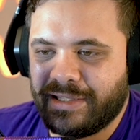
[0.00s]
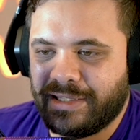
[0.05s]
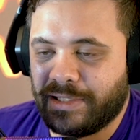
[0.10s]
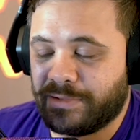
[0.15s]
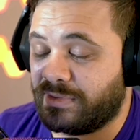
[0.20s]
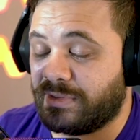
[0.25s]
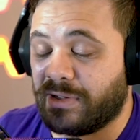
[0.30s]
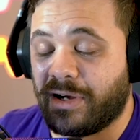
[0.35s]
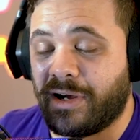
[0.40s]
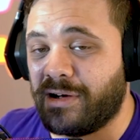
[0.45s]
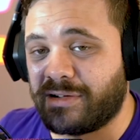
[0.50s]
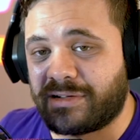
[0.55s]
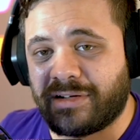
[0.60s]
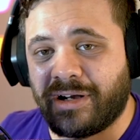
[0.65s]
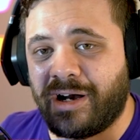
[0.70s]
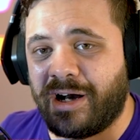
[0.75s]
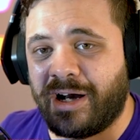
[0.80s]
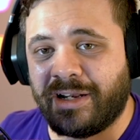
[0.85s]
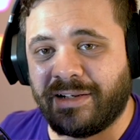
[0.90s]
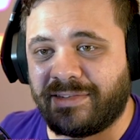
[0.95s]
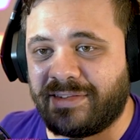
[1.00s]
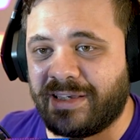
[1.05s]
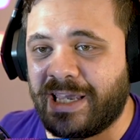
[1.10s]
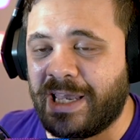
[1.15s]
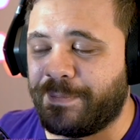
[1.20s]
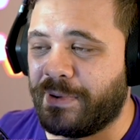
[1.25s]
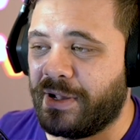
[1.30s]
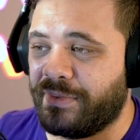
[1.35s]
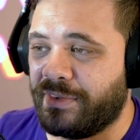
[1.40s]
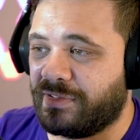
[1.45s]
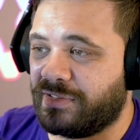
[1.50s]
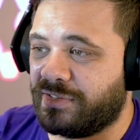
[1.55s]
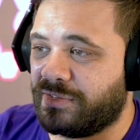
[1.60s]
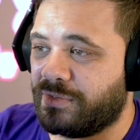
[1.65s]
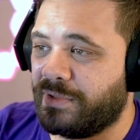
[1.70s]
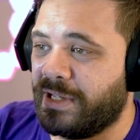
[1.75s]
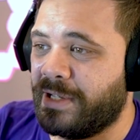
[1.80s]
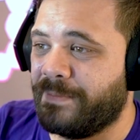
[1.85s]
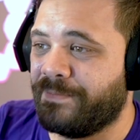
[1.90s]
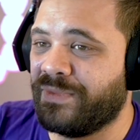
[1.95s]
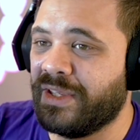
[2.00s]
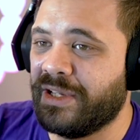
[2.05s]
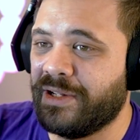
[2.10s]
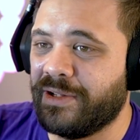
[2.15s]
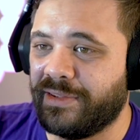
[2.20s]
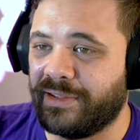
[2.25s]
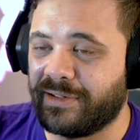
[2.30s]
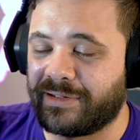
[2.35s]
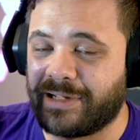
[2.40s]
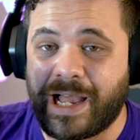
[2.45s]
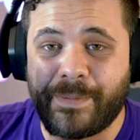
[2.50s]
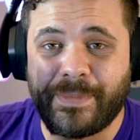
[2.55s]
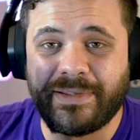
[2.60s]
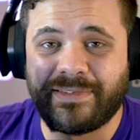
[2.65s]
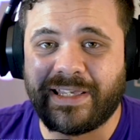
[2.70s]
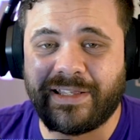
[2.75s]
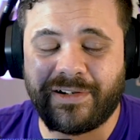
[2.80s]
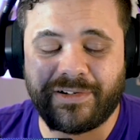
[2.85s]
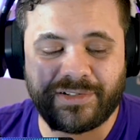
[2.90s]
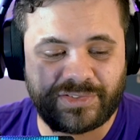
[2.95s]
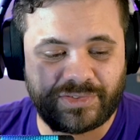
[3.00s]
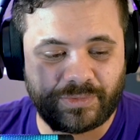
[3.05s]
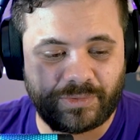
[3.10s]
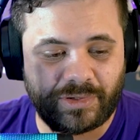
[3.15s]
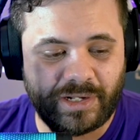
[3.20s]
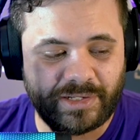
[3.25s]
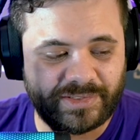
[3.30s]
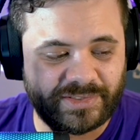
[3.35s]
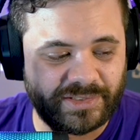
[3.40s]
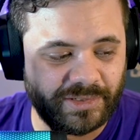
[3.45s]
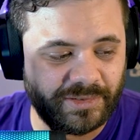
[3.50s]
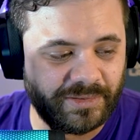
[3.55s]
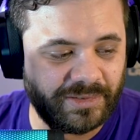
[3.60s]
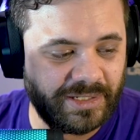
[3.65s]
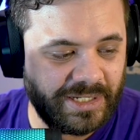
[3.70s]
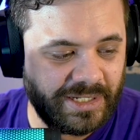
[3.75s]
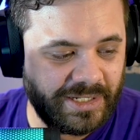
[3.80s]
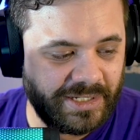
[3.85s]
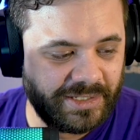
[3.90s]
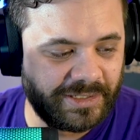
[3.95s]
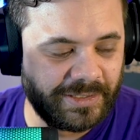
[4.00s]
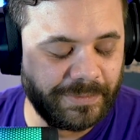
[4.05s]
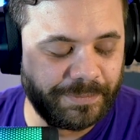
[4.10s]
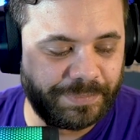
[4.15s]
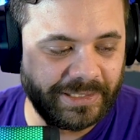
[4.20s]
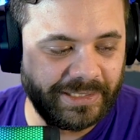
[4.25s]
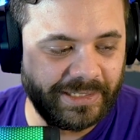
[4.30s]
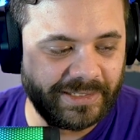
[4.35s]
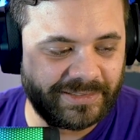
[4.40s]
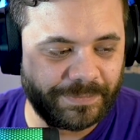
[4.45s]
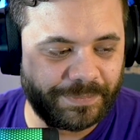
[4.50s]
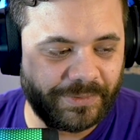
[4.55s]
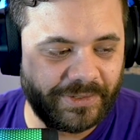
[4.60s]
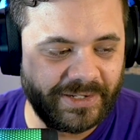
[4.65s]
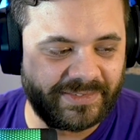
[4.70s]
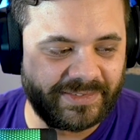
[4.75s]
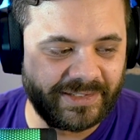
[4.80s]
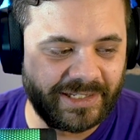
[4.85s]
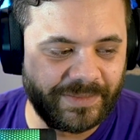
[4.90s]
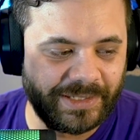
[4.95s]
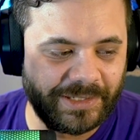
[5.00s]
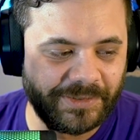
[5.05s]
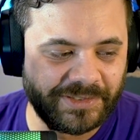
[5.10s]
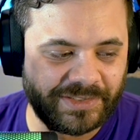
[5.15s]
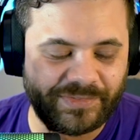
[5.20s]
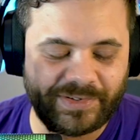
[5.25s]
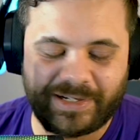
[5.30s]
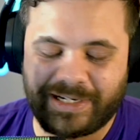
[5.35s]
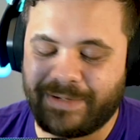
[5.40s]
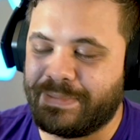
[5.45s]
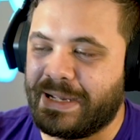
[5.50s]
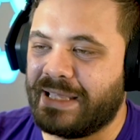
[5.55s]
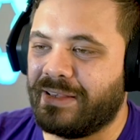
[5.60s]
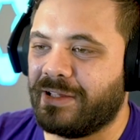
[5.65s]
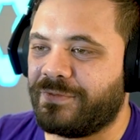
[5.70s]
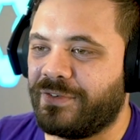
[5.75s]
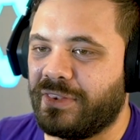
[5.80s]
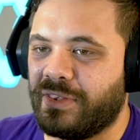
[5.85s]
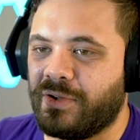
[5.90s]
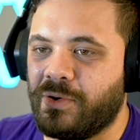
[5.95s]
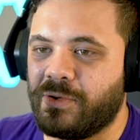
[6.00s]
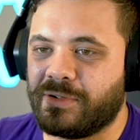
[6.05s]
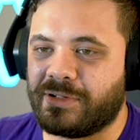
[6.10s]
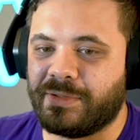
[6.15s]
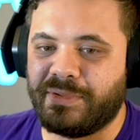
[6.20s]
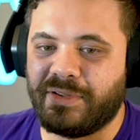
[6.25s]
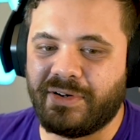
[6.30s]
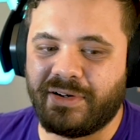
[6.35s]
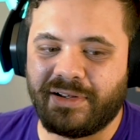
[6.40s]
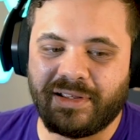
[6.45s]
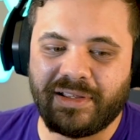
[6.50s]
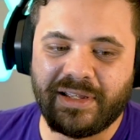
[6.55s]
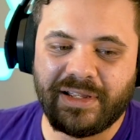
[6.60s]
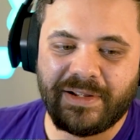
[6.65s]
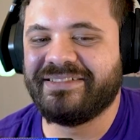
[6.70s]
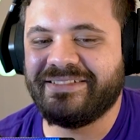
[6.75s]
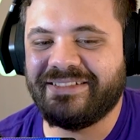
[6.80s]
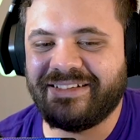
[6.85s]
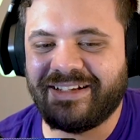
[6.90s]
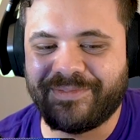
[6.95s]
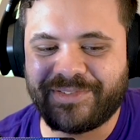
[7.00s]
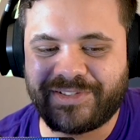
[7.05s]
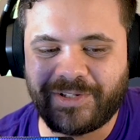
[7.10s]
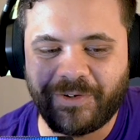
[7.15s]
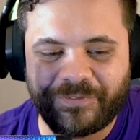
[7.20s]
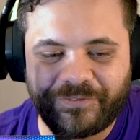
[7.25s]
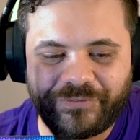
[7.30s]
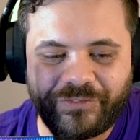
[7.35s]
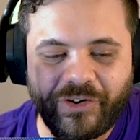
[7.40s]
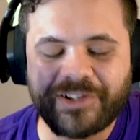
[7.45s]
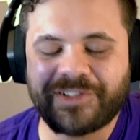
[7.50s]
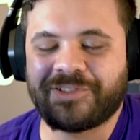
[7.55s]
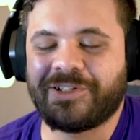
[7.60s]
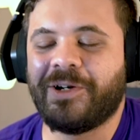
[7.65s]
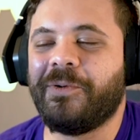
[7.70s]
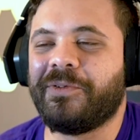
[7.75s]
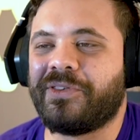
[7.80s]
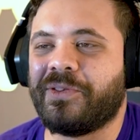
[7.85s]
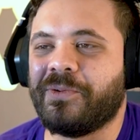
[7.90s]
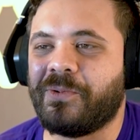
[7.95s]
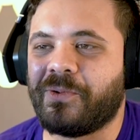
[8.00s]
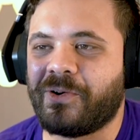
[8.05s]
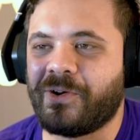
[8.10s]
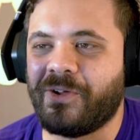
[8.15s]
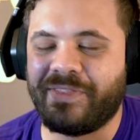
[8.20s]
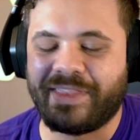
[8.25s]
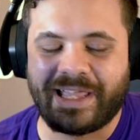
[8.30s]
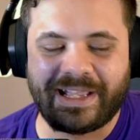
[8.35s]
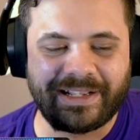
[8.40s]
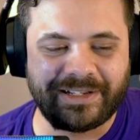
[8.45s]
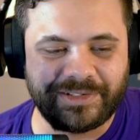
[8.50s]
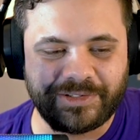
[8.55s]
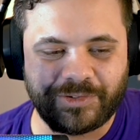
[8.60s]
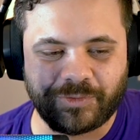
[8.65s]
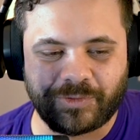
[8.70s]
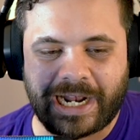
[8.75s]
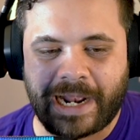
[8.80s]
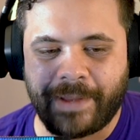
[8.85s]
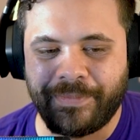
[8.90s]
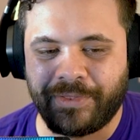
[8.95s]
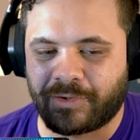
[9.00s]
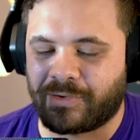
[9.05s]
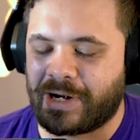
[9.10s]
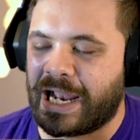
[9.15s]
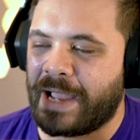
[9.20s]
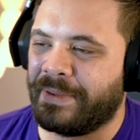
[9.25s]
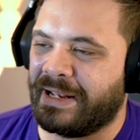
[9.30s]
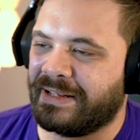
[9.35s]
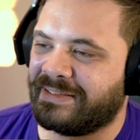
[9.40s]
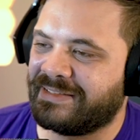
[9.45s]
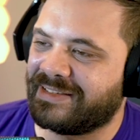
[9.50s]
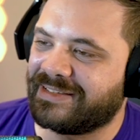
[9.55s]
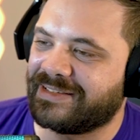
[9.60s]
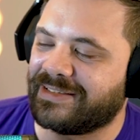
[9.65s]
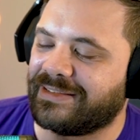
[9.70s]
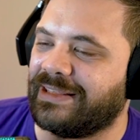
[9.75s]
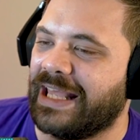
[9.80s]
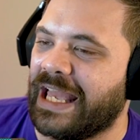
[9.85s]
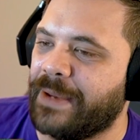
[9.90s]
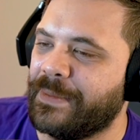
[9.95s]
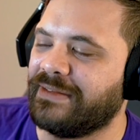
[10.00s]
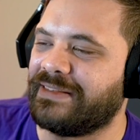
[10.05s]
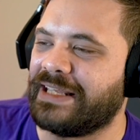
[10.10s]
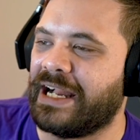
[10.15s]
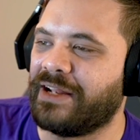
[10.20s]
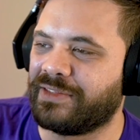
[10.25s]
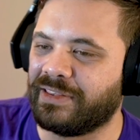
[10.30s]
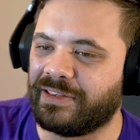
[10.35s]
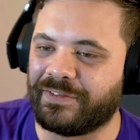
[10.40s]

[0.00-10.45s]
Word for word: this was all caught on tape on the stream, and the commentators were also completely disappointed. I mean, it was a very bad look for the whole community. I'm so frustrated with the world, and I grab the crab and I slam it down to the